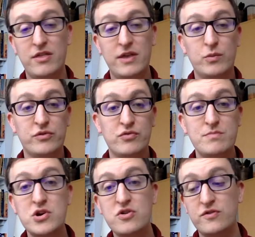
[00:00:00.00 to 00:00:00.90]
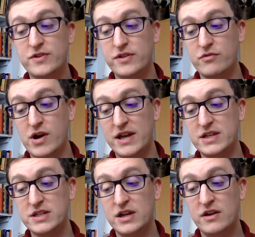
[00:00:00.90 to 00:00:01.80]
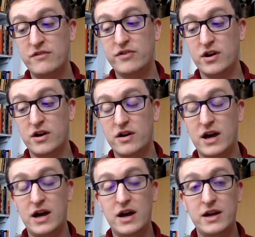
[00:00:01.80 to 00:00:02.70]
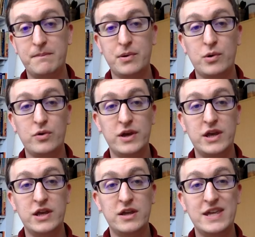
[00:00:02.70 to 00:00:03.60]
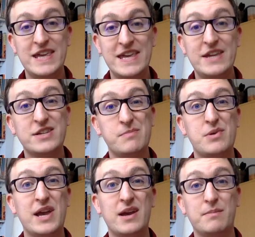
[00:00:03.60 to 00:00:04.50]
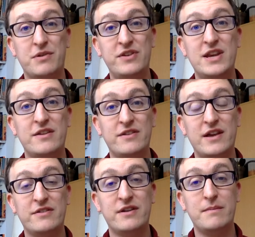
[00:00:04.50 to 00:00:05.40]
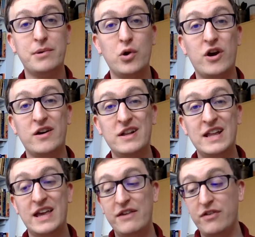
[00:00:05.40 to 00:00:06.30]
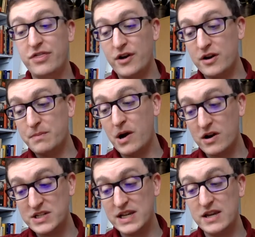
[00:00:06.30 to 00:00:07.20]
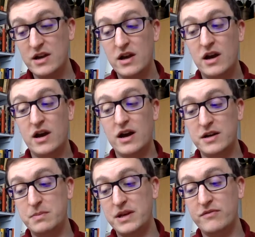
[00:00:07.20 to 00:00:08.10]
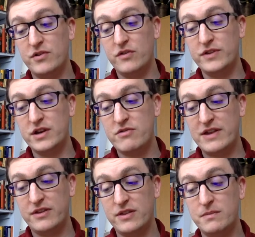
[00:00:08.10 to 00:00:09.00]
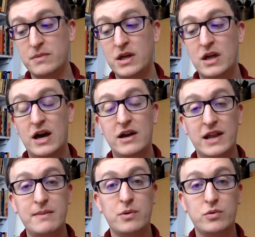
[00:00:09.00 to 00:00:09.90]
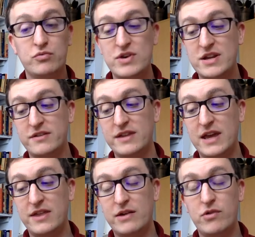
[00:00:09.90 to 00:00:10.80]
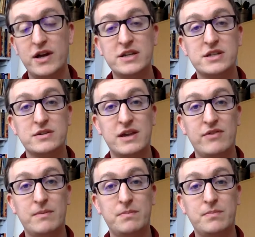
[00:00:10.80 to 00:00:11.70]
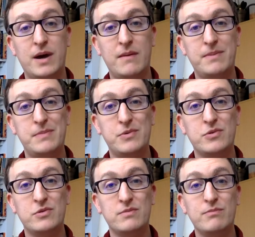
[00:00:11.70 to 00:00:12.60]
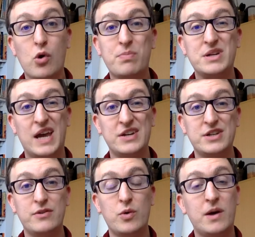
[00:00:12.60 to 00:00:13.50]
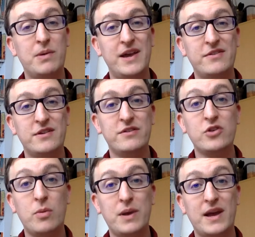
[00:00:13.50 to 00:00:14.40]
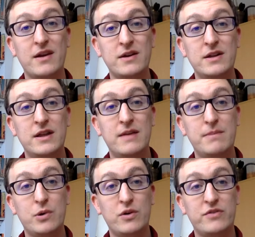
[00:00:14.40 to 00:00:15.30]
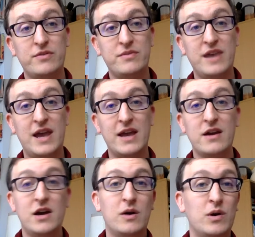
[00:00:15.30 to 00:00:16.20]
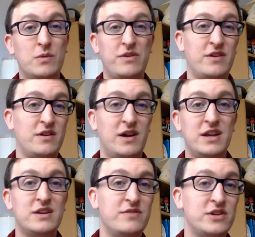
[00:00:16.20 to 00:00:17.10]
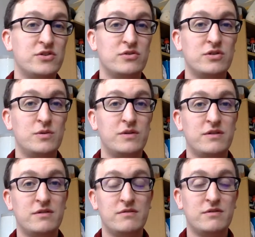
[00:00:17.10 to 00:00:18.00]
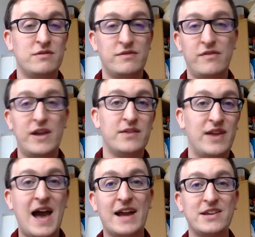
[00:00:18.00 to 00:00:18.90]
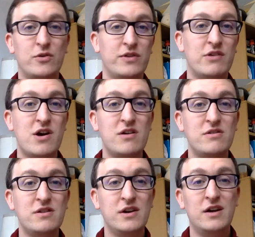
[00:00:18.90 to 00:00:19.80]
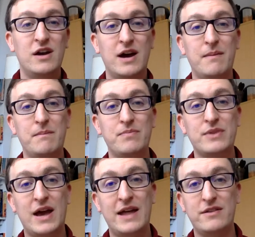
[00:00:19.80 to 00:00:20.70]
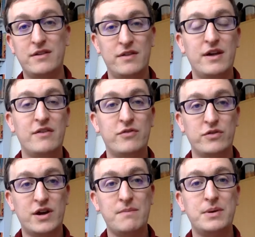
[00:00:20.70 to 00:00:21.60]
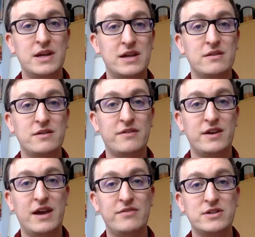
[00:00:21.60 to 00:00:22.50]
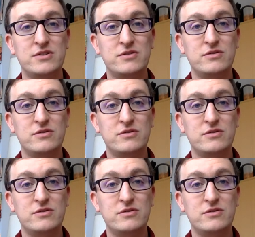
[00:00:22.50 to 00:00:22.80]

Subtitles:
it was removed the right for an employee to bring proceedings against their employer if a third party had been involved in harassing them. Labour will reinstate that right, giving people more protection in the workplace and stopping employers from saying, well, it was an individual who was sort of effectively acting on their own, and therefore the company doesn't have to